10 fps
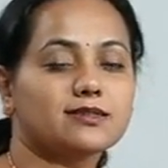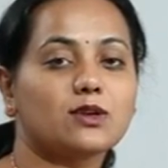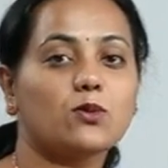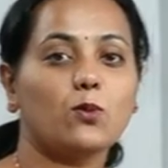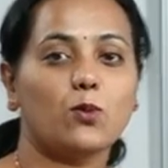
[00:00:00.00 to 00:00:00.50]

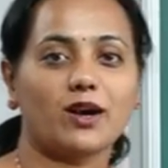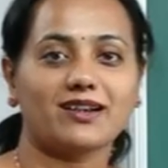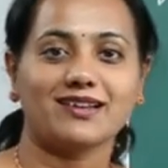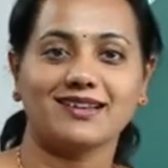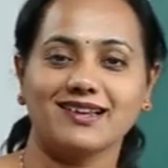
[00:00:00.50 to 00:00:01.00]
So
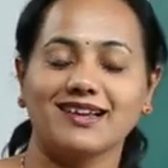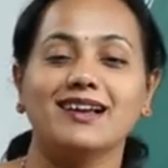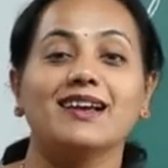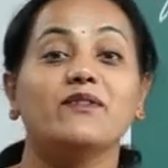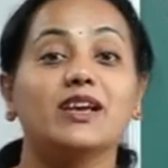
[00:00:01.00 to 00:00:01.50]
what?
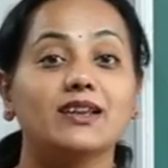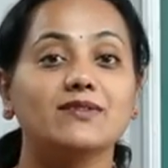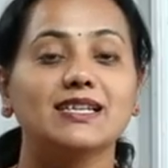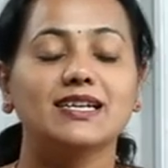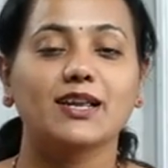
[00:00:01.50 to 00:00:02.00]
Where
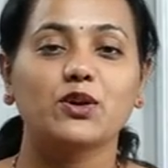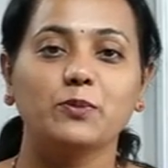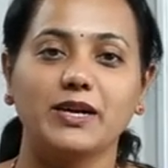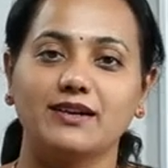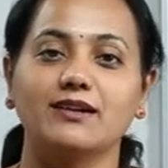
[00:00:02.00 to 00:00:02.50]
will it
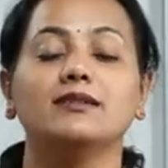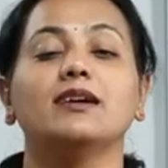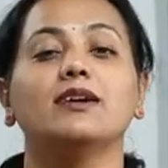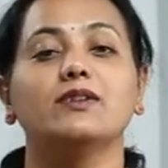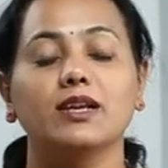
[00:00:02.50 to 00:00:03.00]
accumulate?
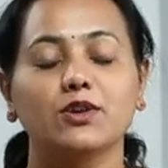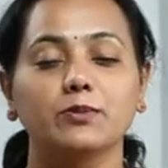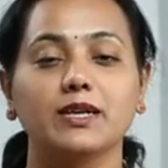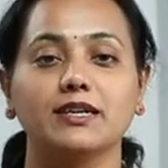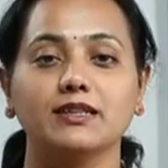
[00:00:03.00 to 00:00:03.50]
It will
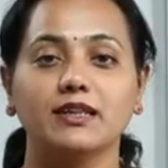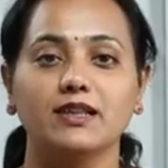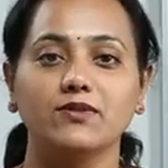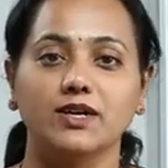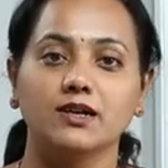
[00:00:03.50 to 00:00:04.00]
accumulate in the
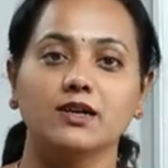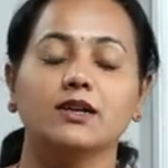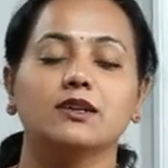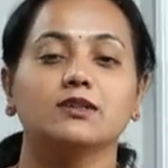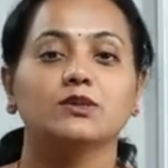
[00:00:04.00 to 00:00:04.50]
liver.
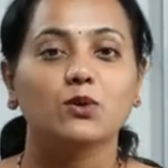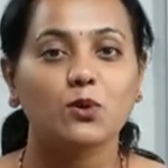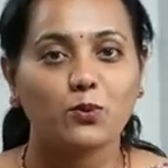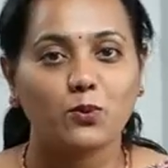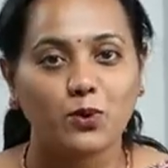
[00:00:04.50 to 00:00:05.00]
So
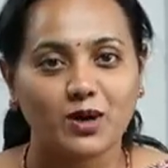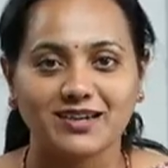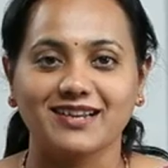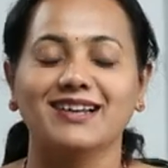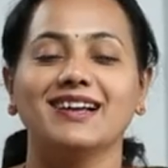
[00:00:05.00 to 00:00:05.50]

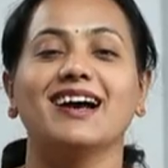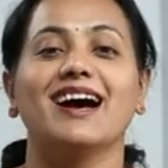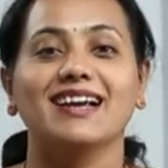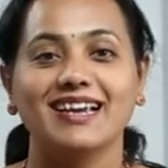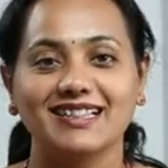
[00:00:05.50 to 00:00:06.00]
what?
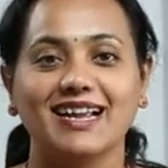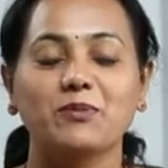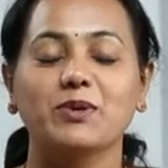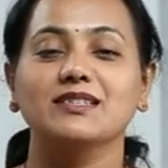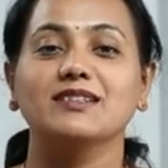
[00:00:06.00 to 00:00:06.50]
Again,
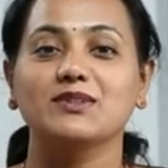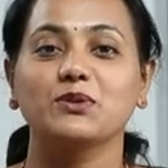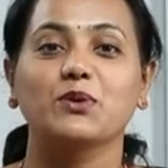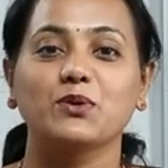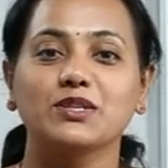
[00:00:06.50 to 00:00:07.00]
that brings us
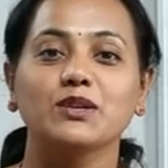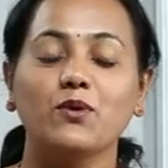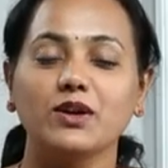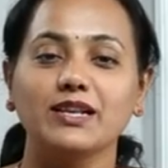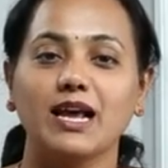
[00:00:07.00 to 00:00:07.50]
to the question,
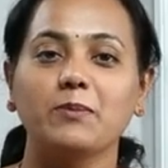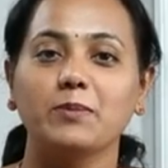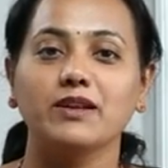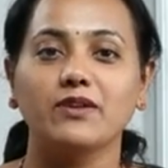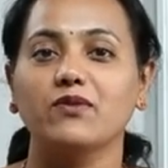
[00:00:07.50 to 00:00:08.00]
what will
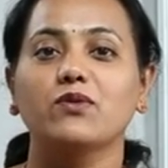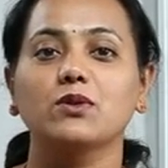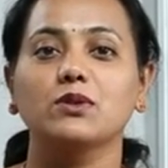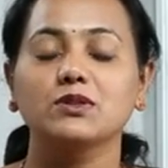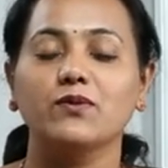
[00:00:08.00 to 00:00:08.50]
happen if
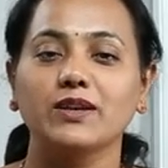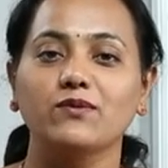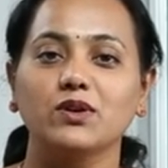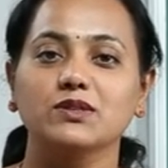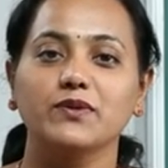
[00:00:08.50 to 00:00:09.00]
fructose
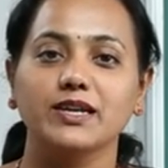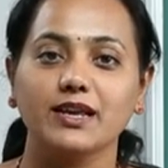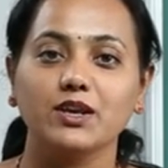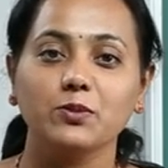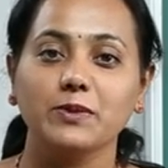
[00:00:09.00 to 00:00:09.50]
1-phosphate
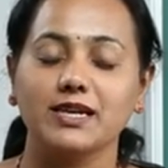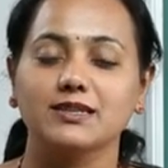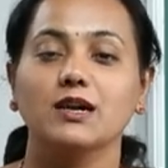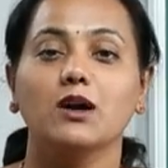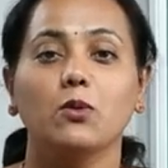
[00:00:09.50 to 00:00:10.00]

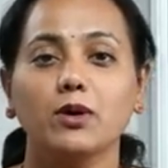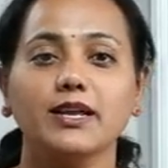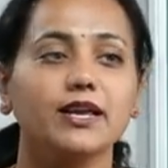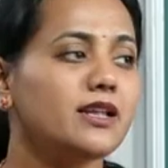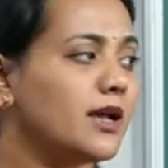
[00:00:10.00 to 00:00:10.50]
accumulates?
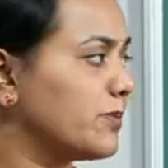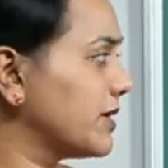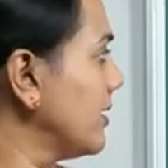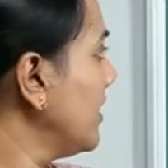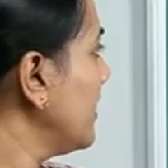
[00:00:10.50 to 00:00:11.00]
What can
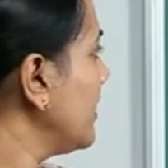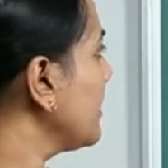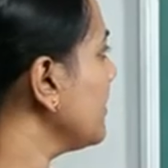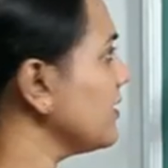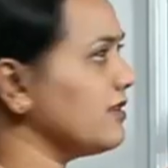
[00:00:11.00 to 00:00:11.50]
happen?
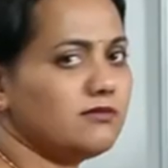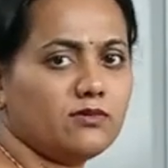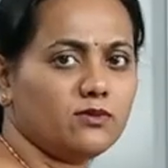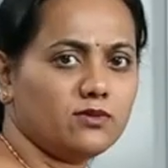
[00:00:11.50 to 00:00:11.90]
Nothing.